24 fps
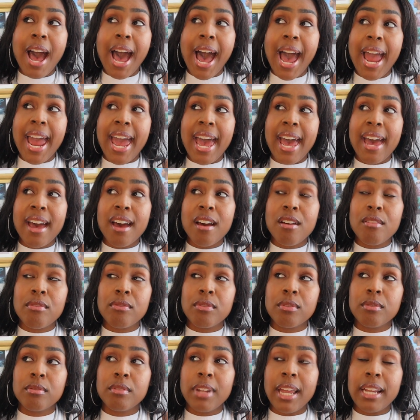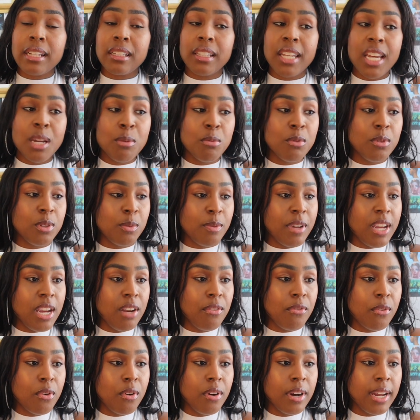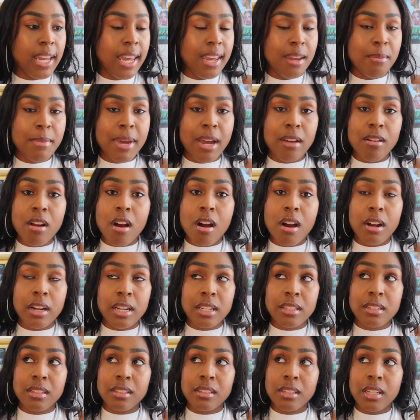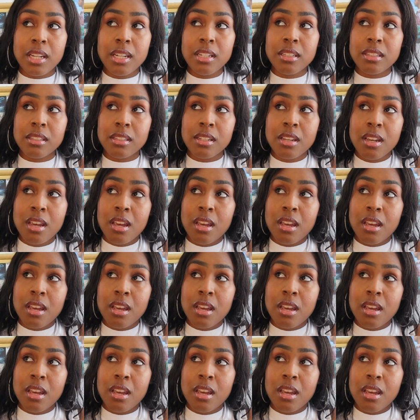I have like Labels Paid For came out August 6th.